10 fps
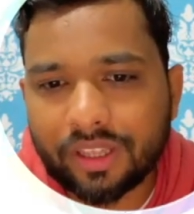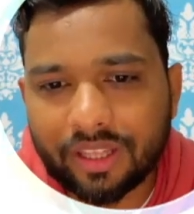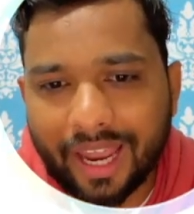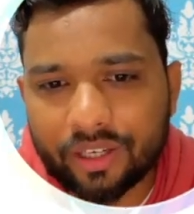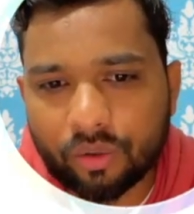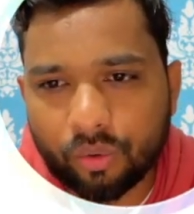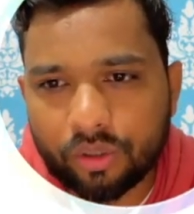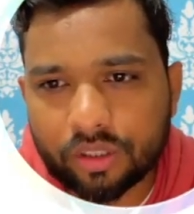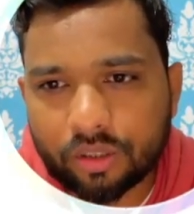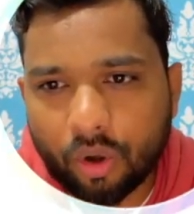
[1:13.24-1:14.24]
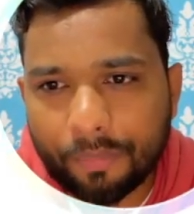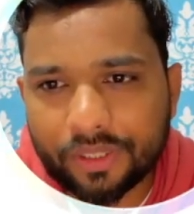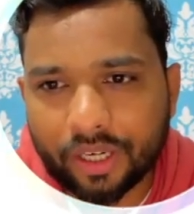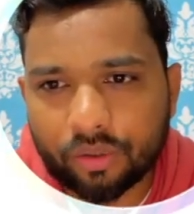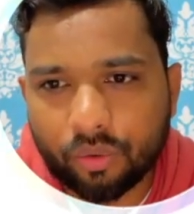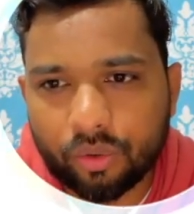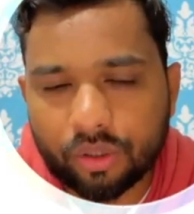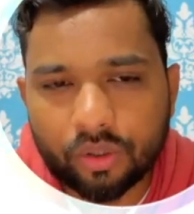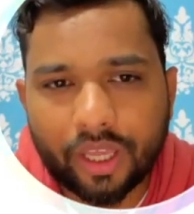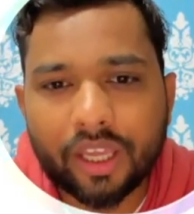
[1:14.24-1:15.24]
that code, copy that code,
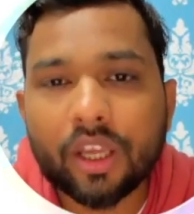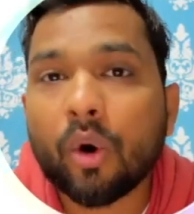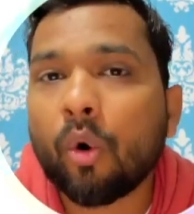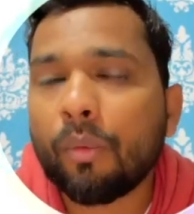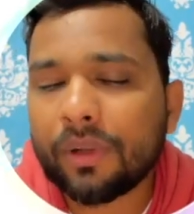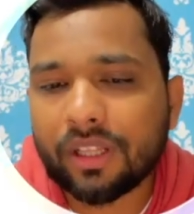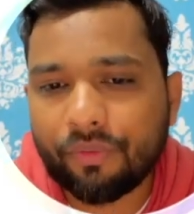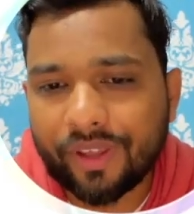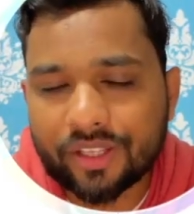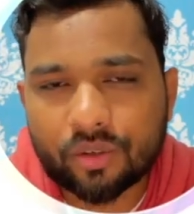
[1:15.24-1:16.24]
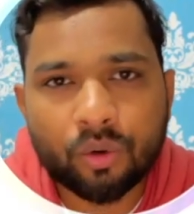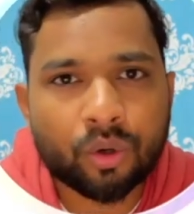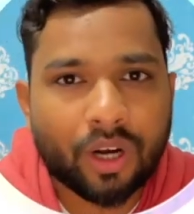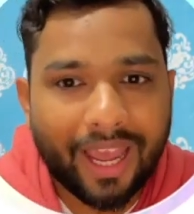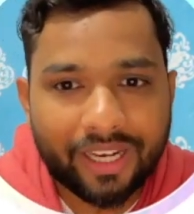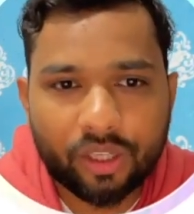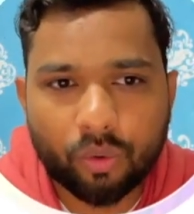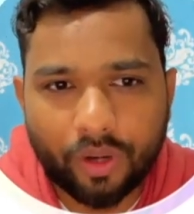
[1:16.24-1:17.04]
okay? Open the VS code or any code